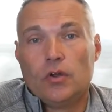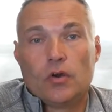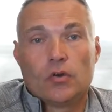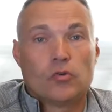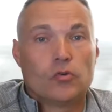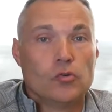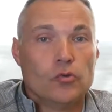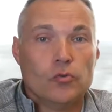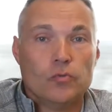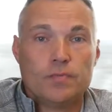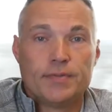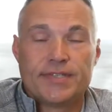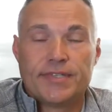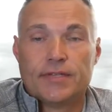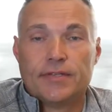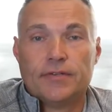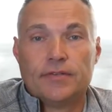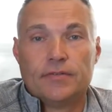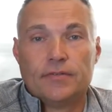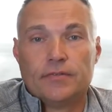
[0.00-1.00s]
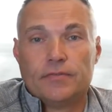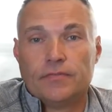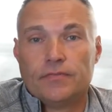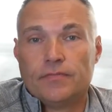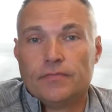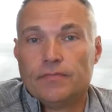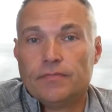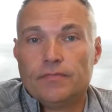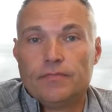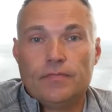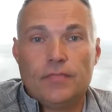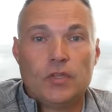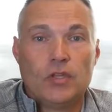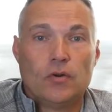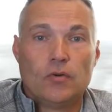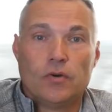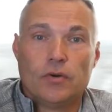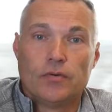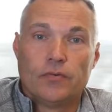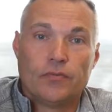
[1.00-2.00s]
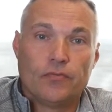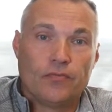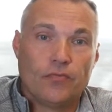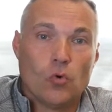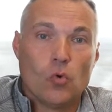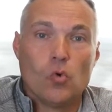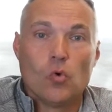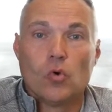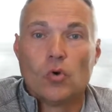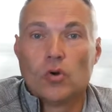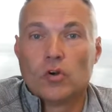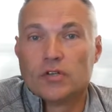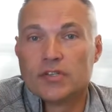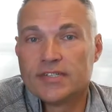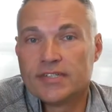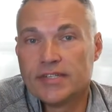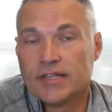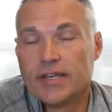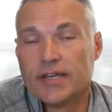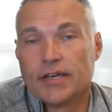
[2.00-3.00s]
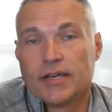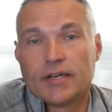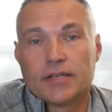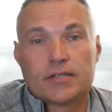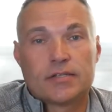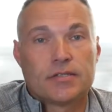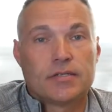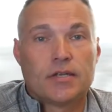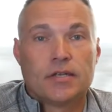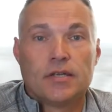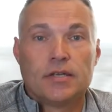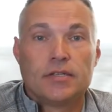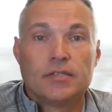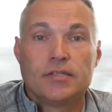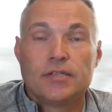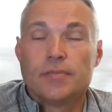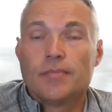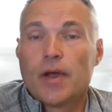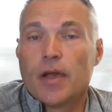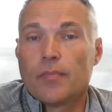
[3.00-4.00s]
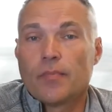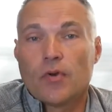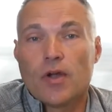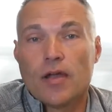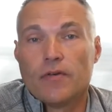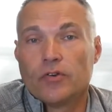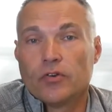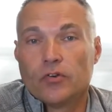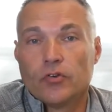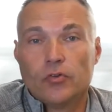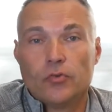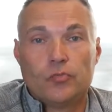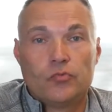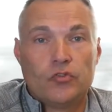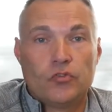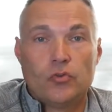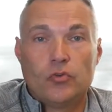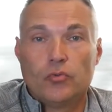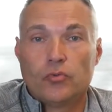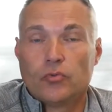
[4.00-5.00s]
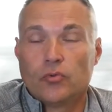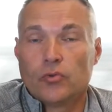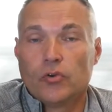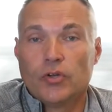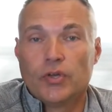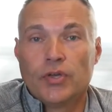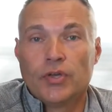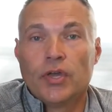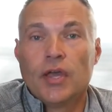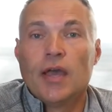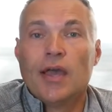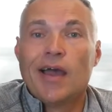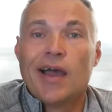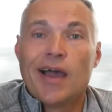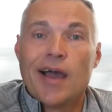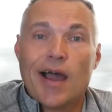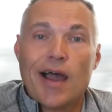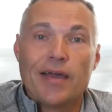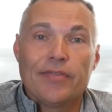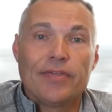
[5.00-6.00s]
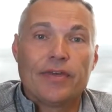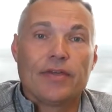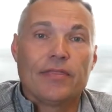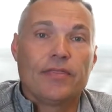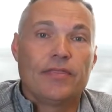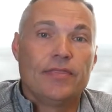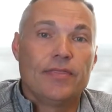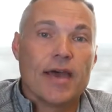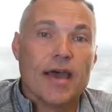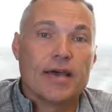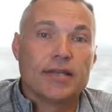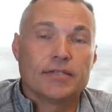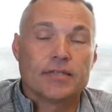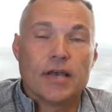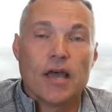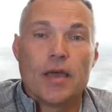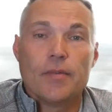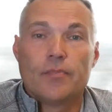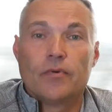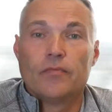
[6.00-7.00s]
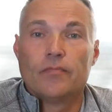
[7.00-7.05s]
groups of 4, 6, semi-private groups, 2, 3. I think that type of